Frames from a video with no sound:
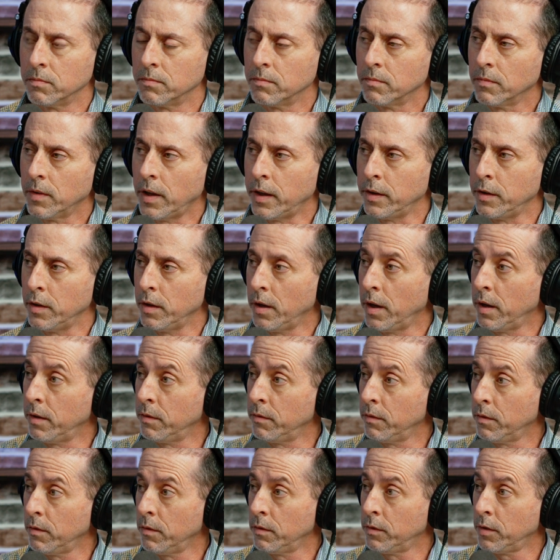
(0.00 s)

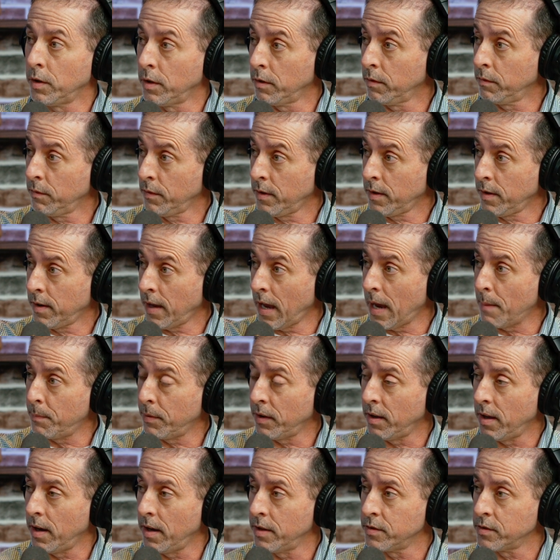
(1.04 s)
and to
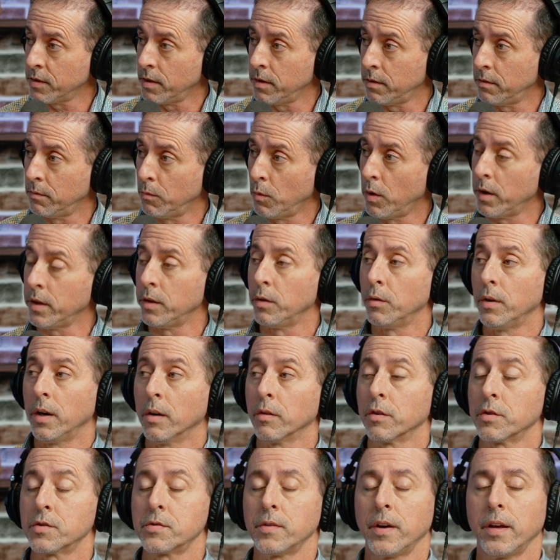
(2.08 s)
capitalize on what you
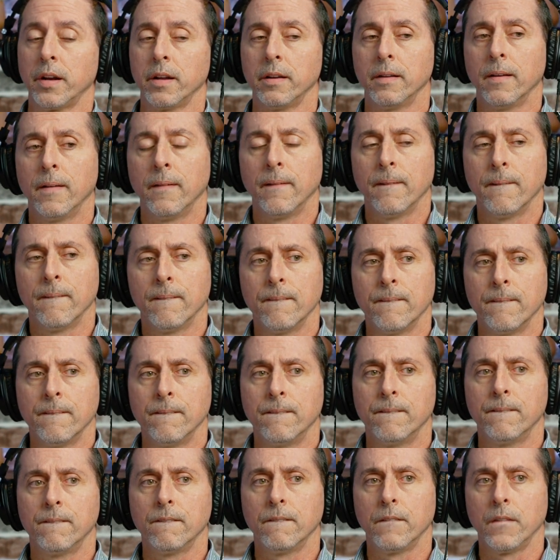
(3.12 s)
illustrated,
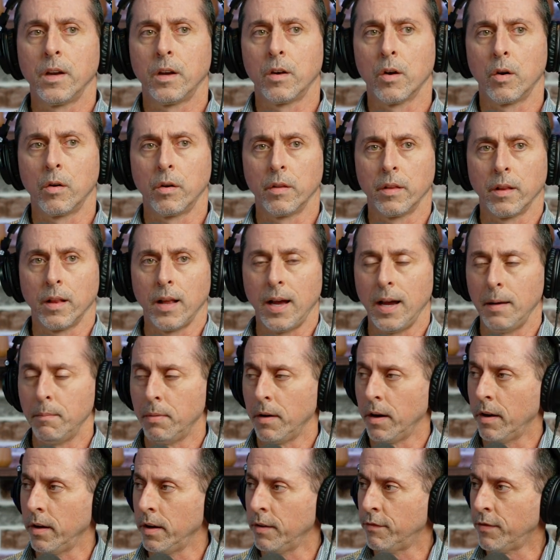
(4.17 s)
you go to the
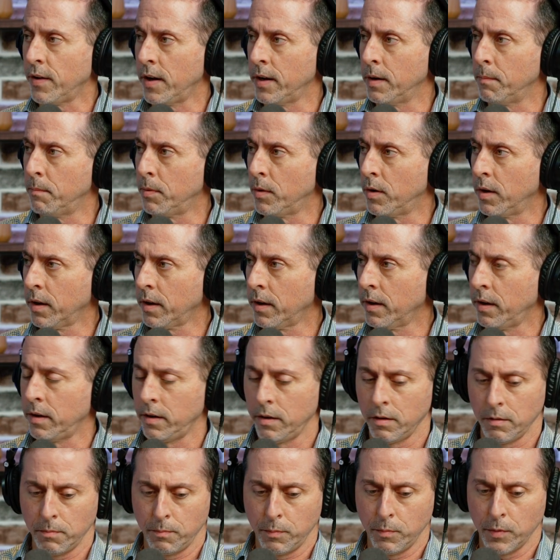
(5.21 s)
library, you find a book, and
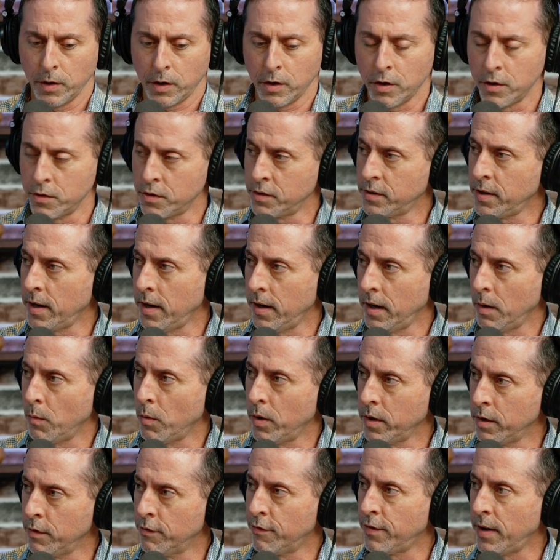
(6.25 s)
you're regurgitating what
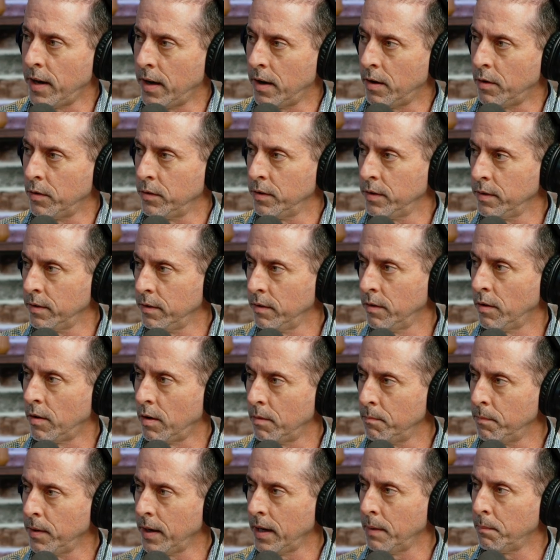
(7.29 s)
you found on
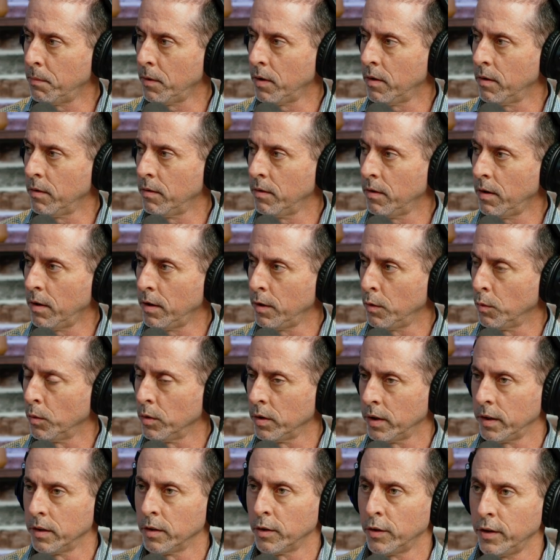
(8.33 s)
paper. Are you
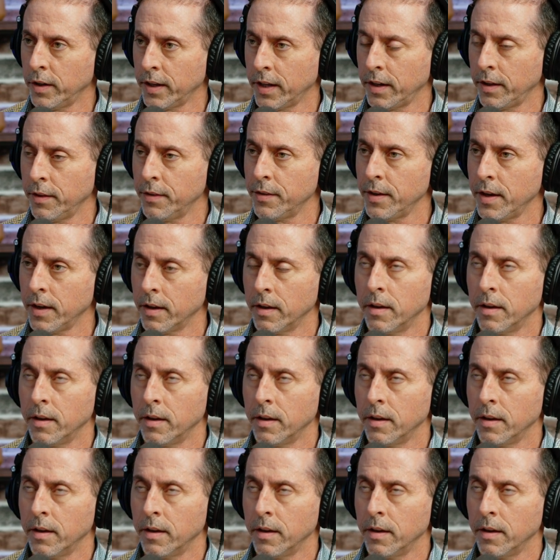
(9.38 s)
really learning anything?